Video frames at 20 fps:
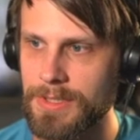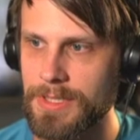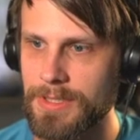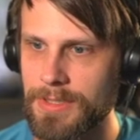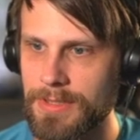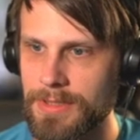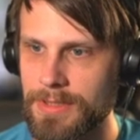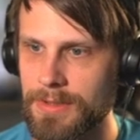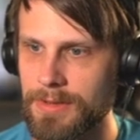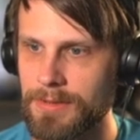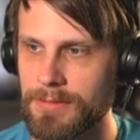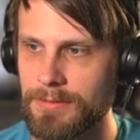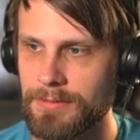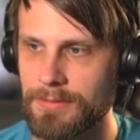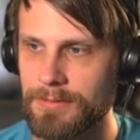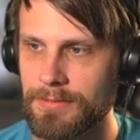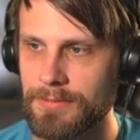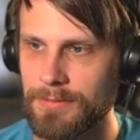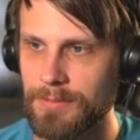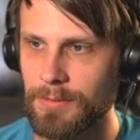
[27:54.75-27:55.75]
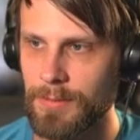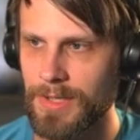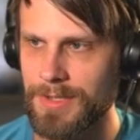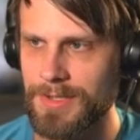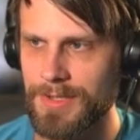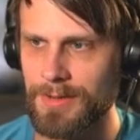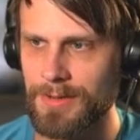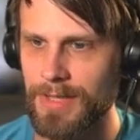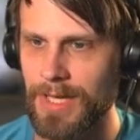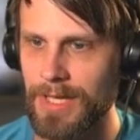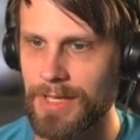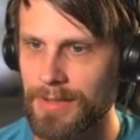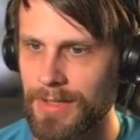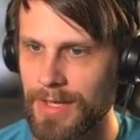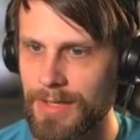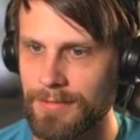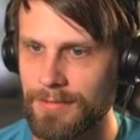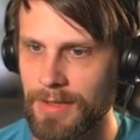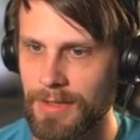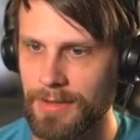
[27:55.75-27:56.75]
So we also gain
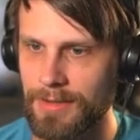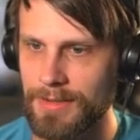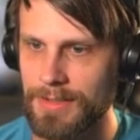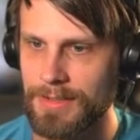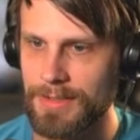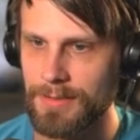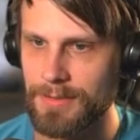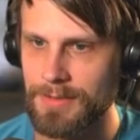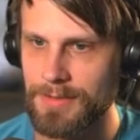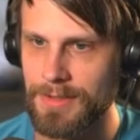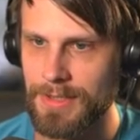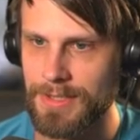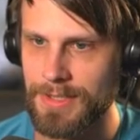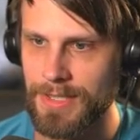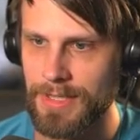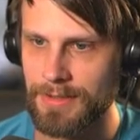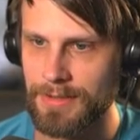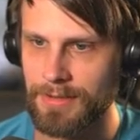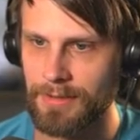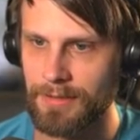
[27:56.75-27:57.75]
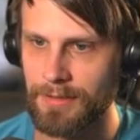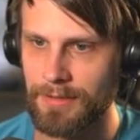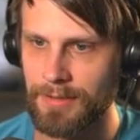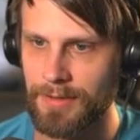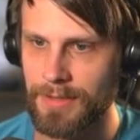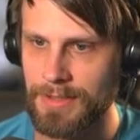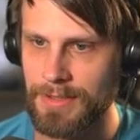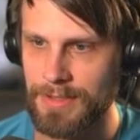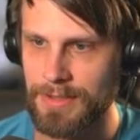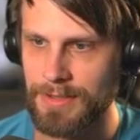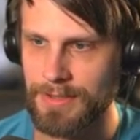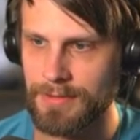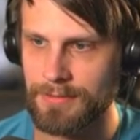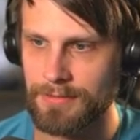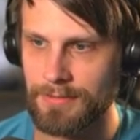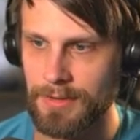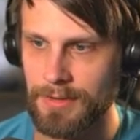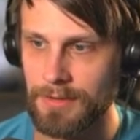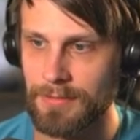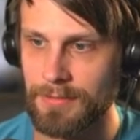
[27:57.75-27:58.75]
life out of this whole transaction, so that's just
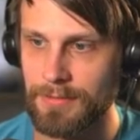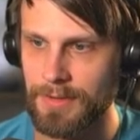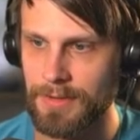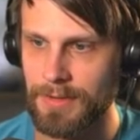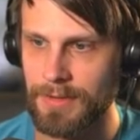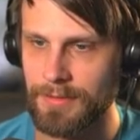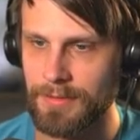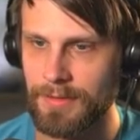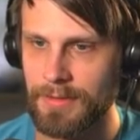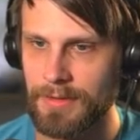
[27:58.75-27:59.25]
good for us.